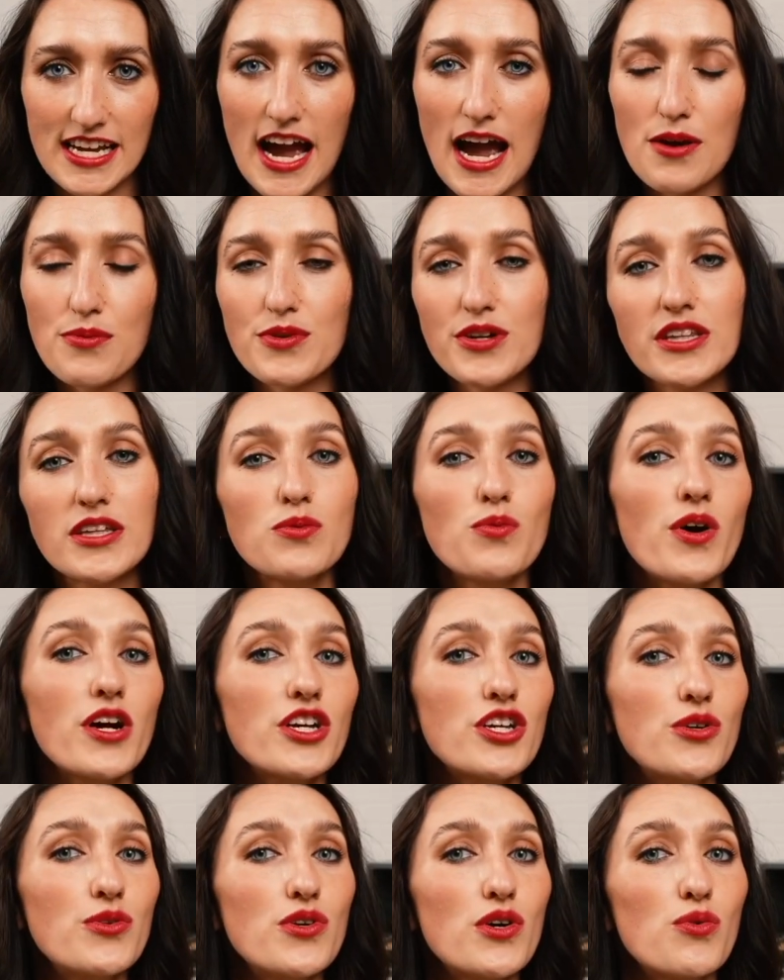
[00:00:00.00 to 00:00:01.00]
I really
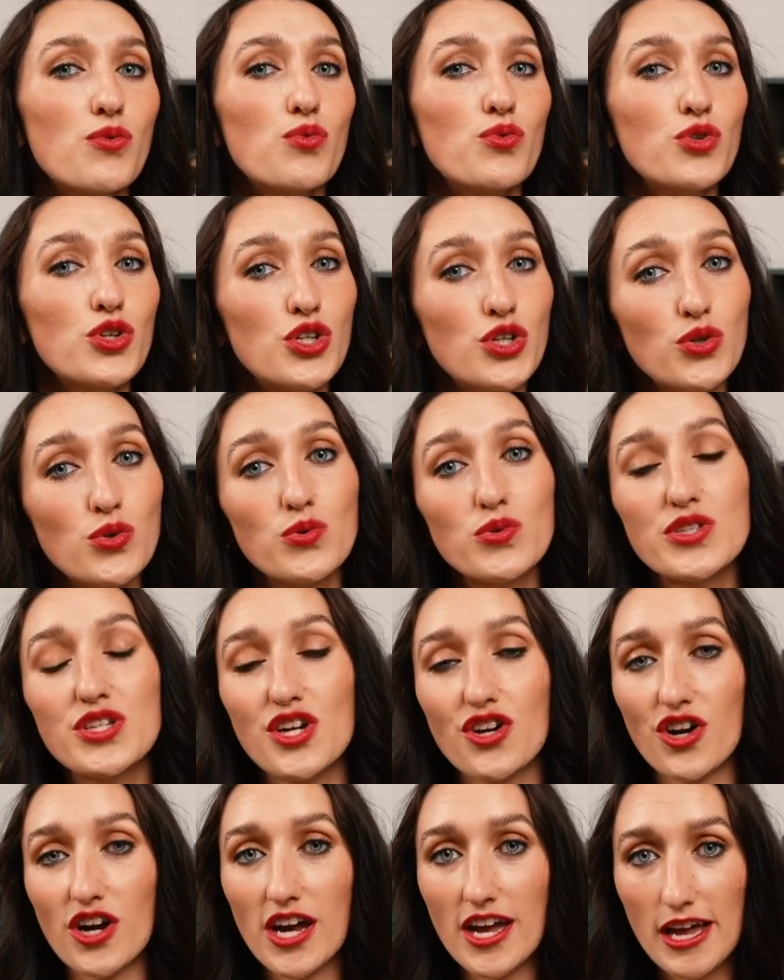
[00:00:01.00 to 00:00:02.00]
want you to use
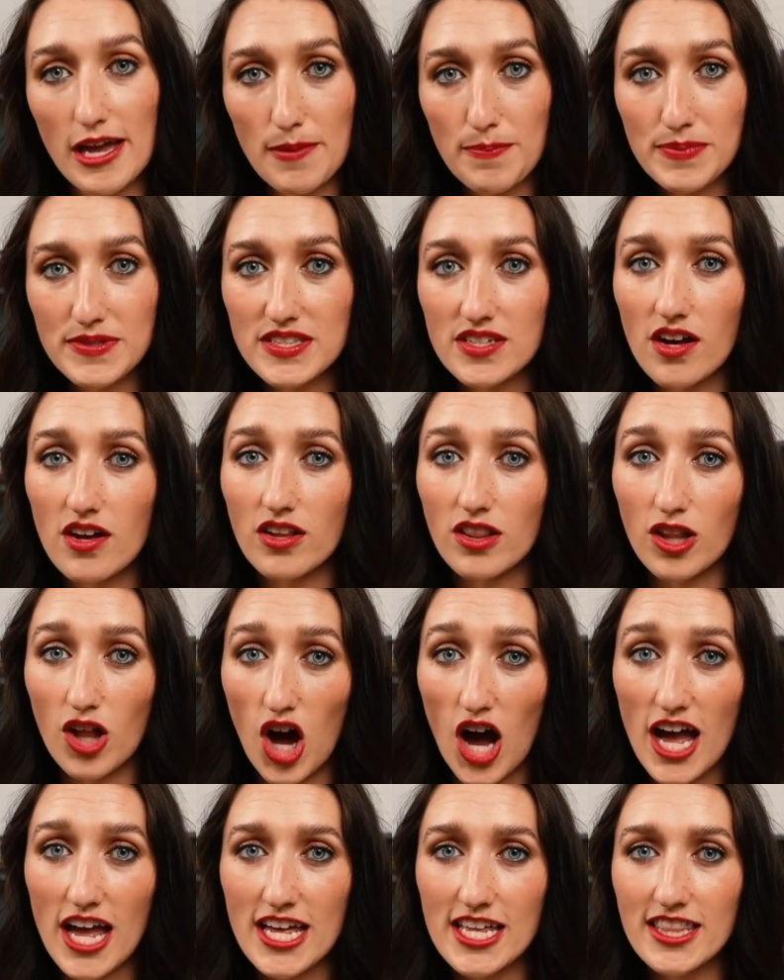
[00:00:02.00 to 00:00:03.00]
your hips a
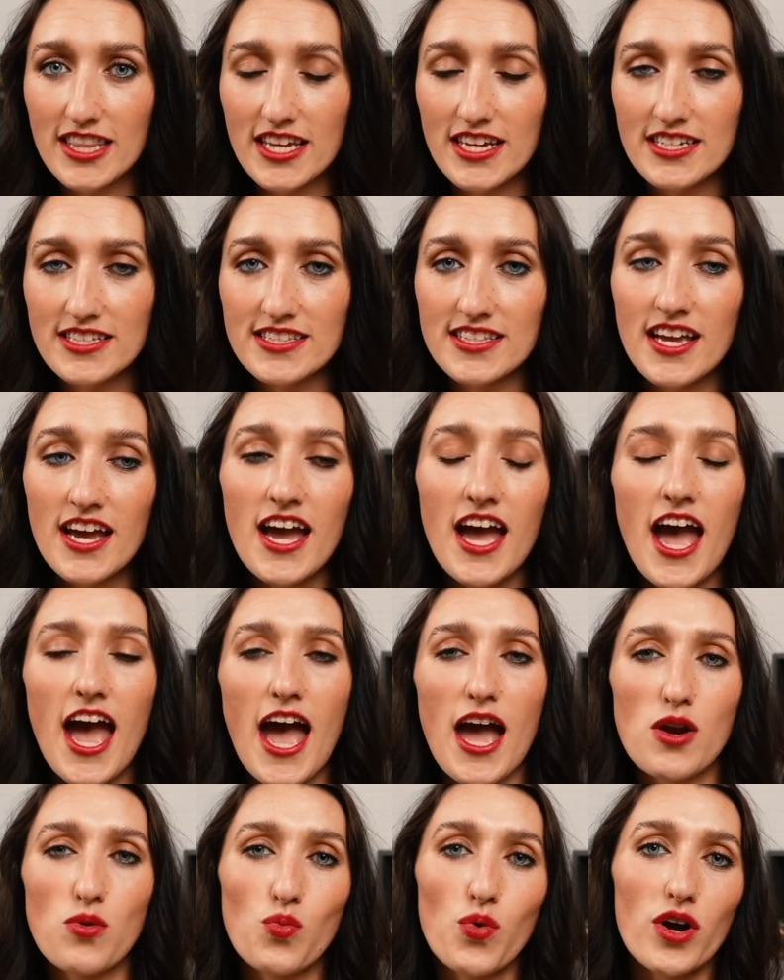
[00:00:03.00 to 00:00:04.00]
lot in this
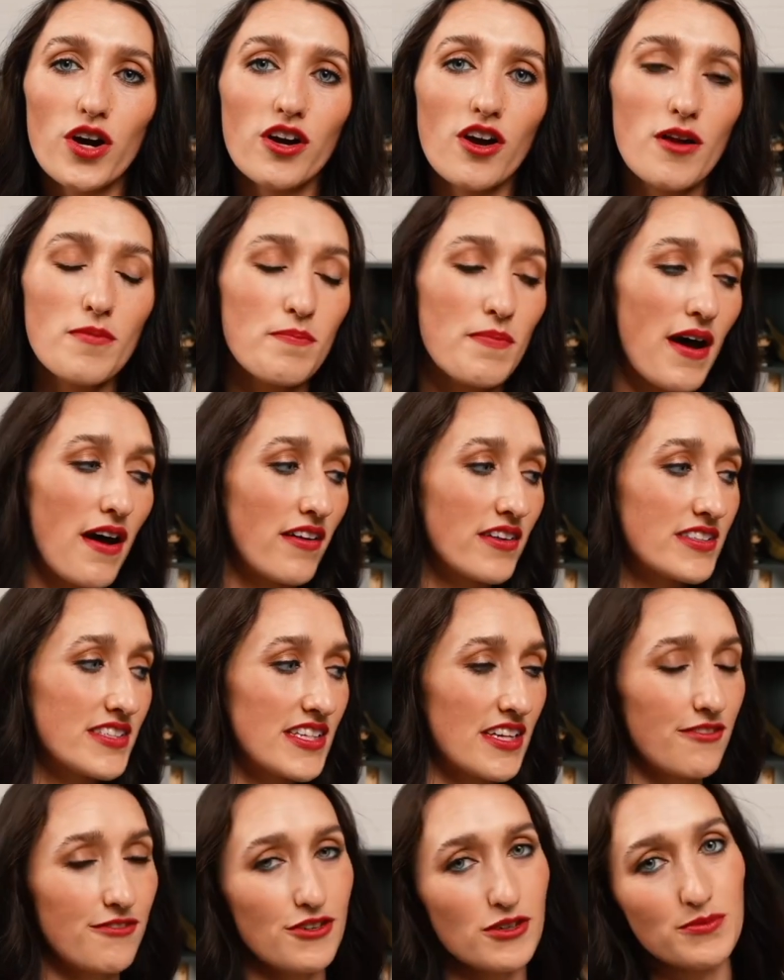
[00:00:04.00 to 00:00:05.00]
and work on
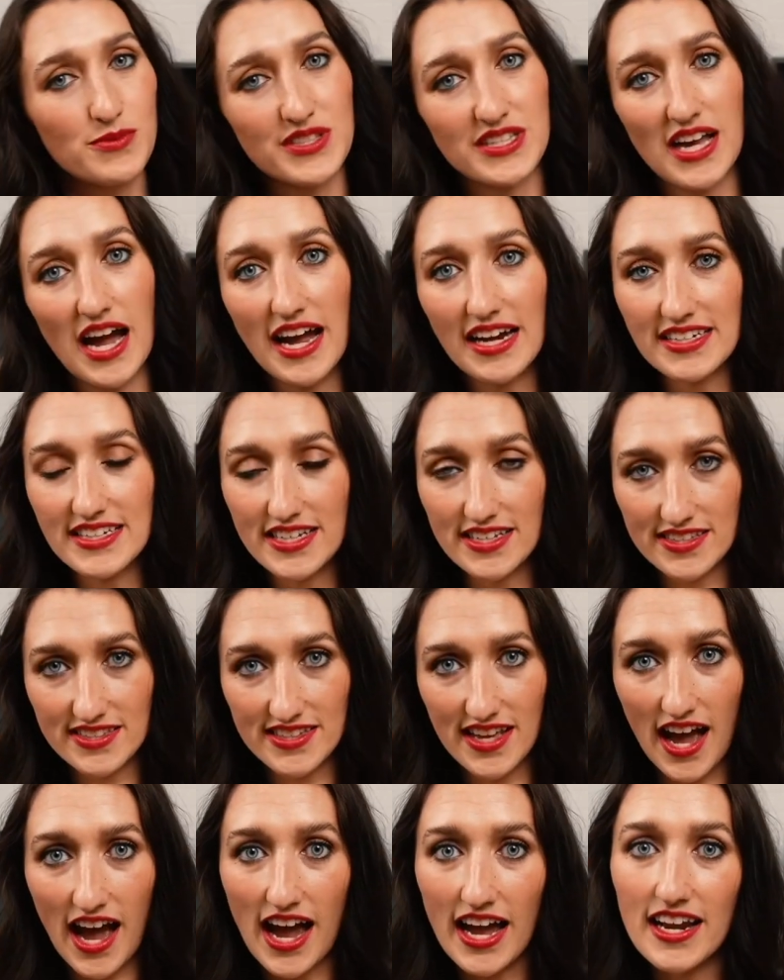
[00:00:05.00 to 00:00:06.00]
balancing from side to
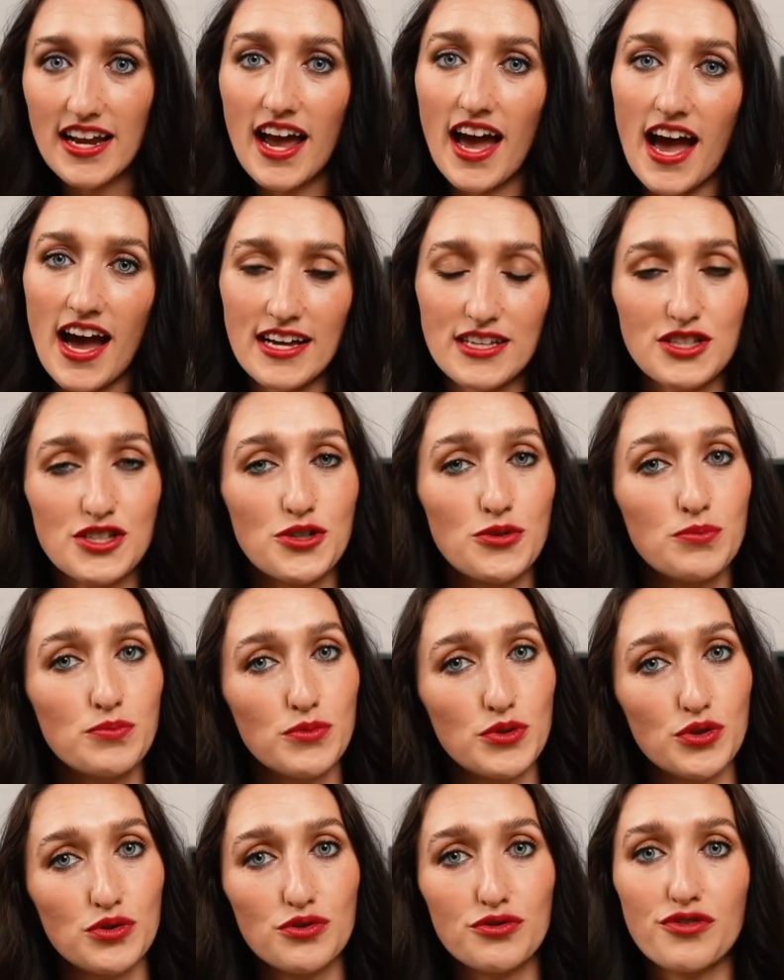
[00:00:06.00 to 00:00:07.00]
side as you
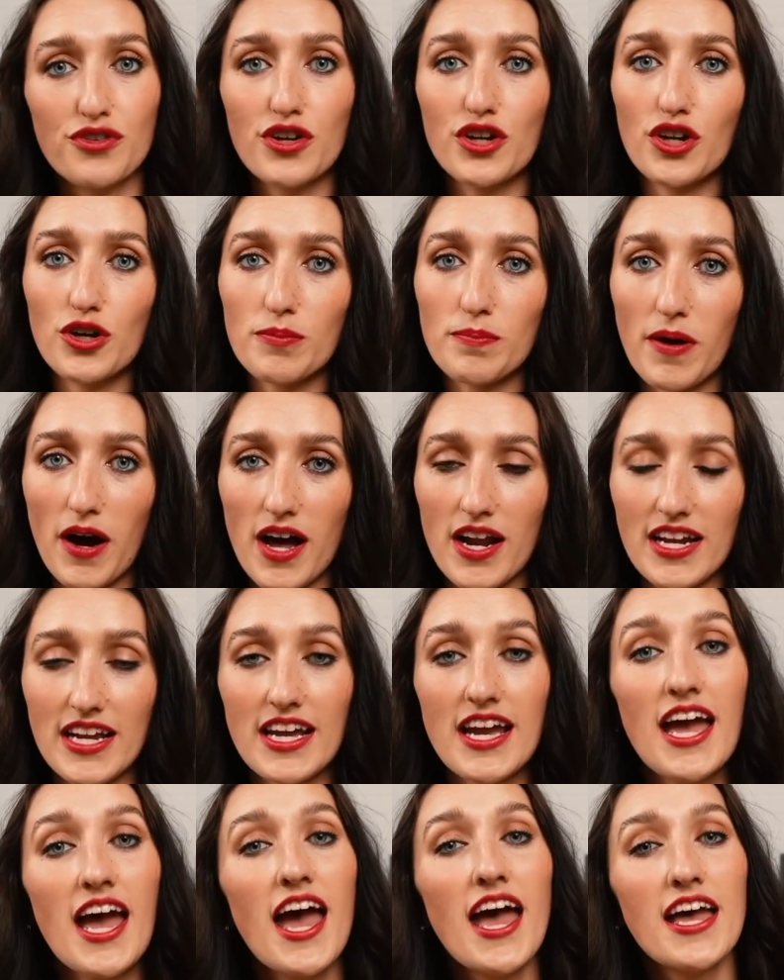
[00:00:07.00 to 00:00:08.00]
move your
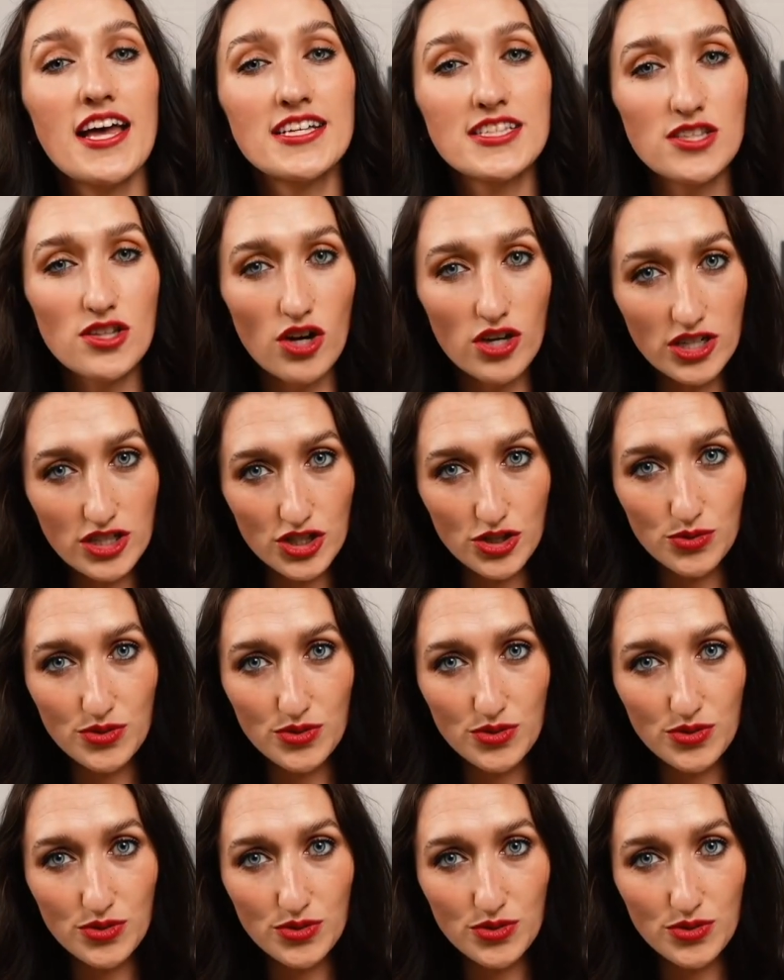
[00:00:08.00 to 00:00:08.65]
body. As long as you